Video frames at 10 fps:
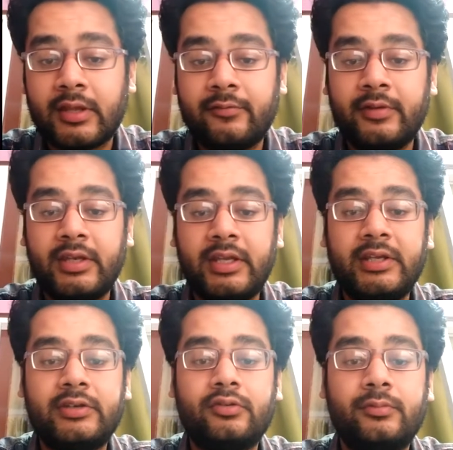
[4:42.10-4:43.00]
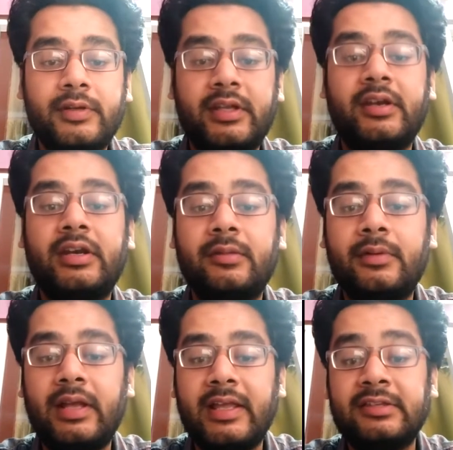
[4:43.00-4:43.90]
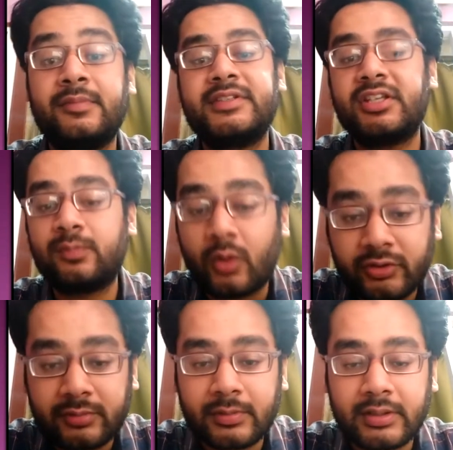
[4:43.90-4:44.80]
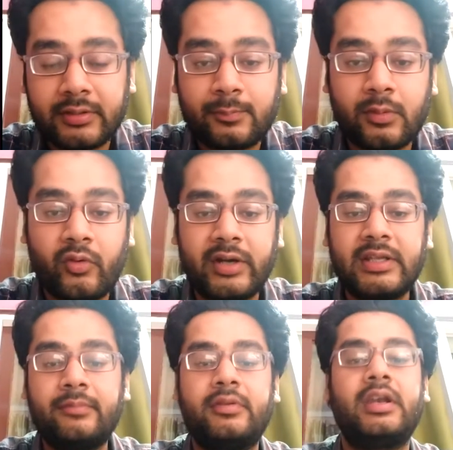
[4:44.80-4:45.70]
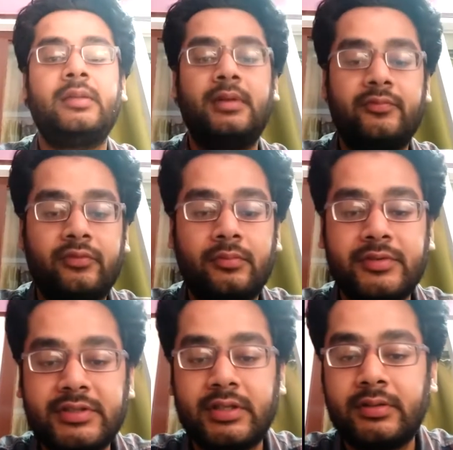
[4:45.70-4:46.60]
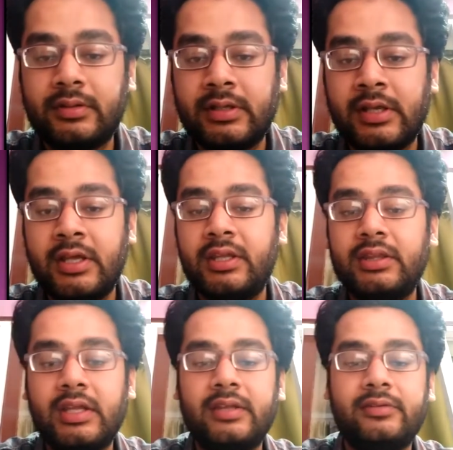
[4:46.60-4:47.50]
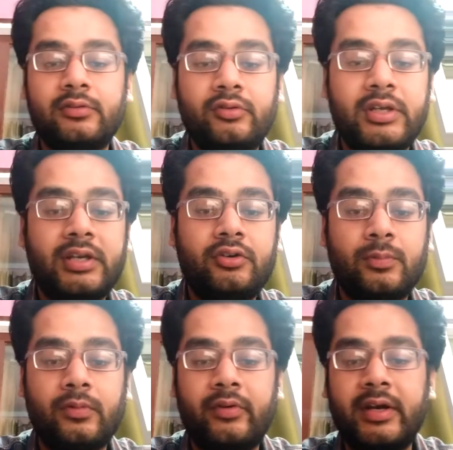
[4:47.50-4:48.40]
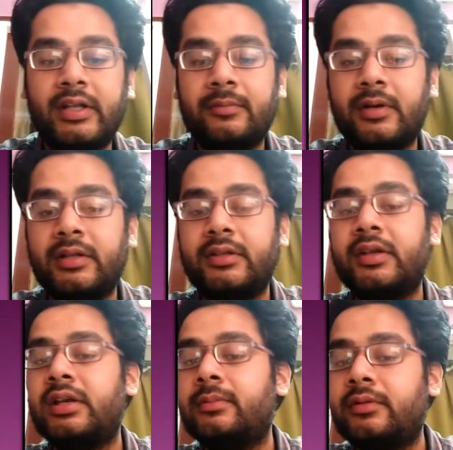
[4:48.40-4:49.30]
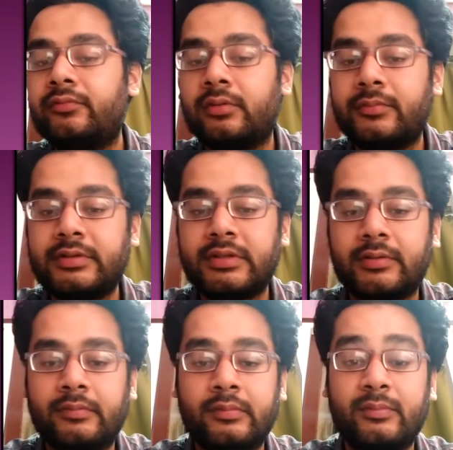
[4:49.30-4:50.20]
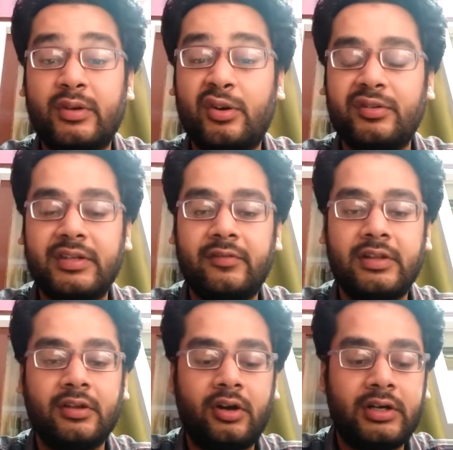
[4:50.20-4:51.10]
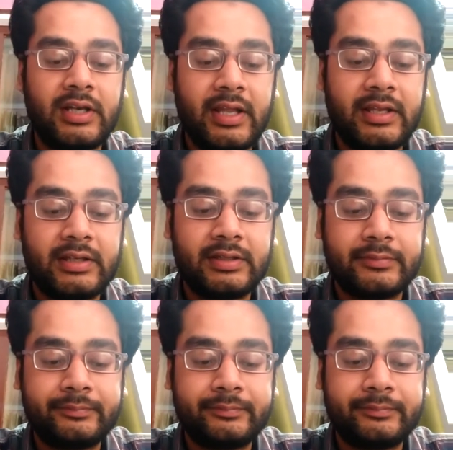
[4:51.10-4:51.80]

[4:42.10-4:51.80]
we need to be credible as much as possible. Provide them credible information. There is no need to provide them uncredible information because they will not like it.